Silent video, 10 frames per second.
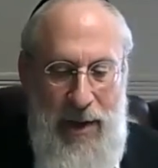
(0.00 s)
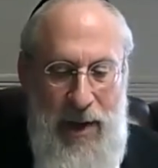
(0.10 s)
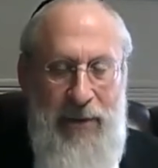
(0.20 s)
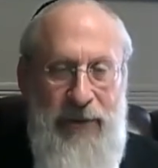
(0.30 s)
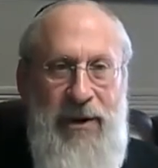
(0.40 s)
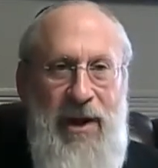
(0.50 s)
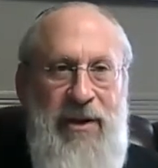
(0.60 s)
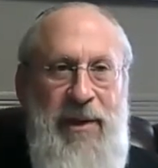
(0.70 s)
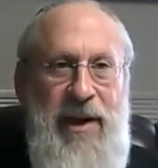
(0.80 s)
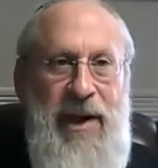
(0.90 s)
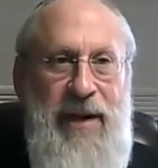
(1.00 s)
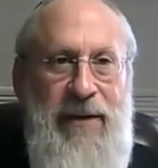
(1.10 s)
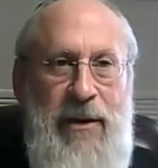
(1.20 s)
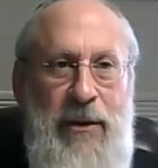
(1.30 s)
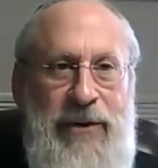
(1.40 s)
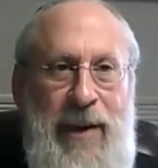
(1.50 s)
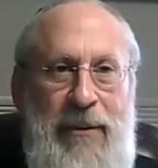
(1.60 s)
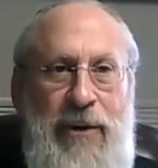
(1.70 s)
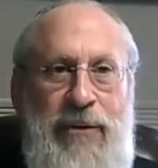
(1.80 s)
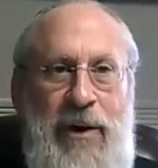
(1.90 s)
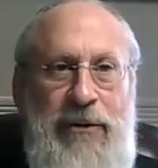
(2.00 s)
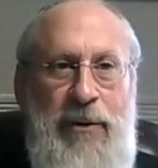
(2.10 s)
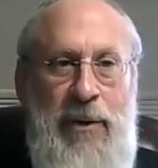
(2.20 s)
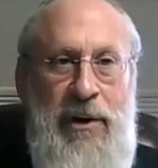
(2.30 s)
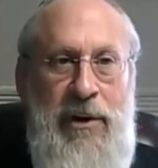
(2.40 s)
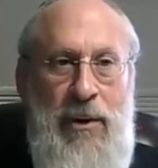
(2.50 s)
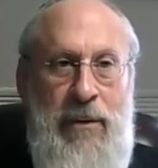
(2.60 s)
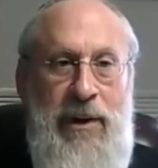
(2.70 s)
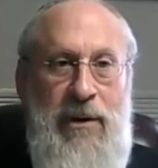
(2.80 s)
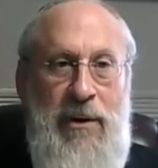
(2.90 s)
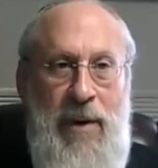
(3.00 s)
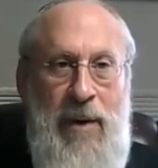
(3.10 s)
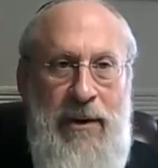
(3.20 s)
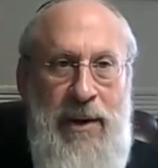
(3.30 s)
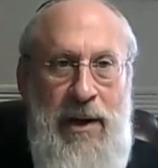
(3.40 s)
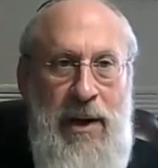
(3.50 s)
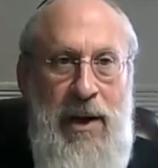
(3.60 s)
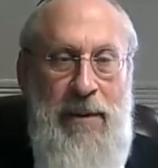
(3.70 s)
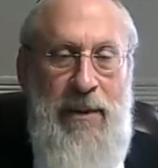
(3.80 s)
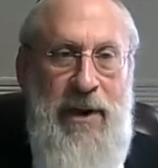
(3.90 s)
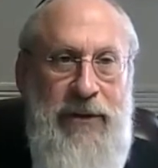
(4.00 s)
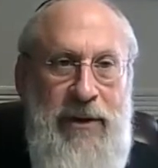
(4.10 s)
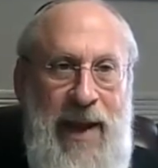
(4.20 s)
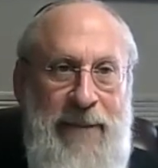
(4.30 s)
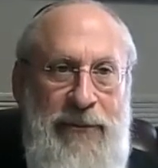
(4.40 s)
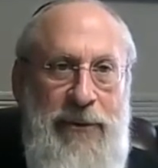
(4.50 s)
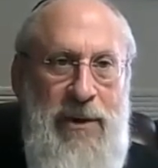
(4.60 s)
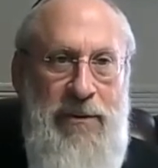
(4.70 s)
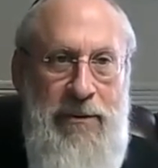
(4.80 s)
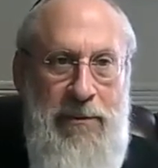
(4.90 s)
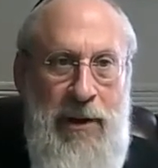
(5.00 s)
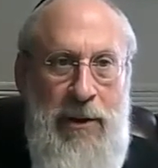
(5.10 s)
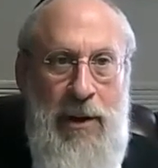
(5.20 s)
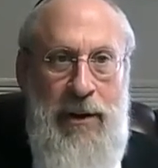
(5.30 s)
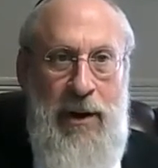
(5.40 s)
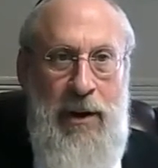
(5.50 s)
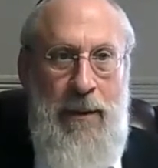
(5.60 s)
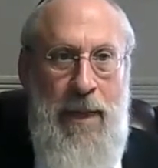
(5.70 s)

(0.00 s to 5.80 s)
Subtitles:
a mashgiach tamidi, even in those type of restaurants that wouldn't normally require it because of the type of food that's being cooked there.